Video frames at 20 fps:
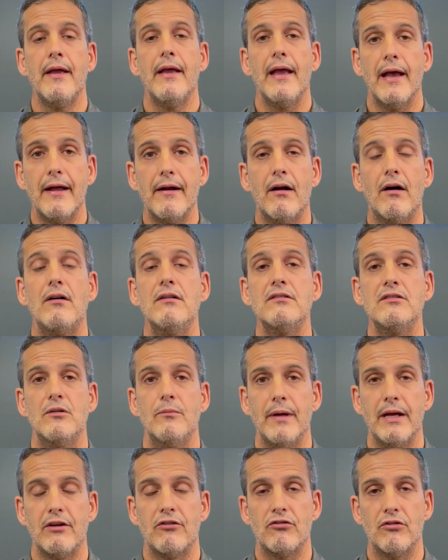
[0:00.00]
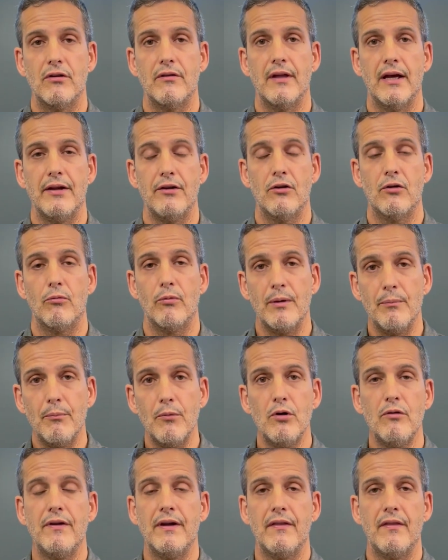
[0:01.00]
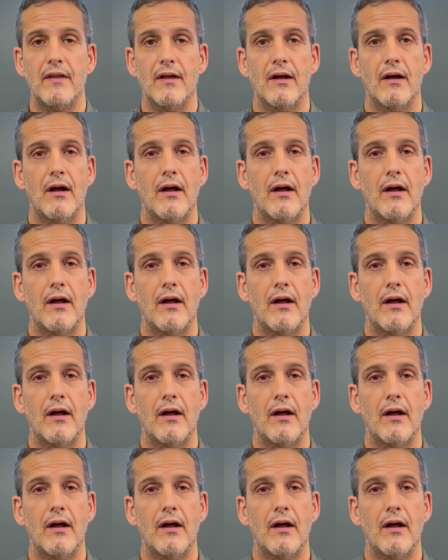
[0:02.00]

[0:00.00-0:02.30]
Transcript: and also make sure that you're removing the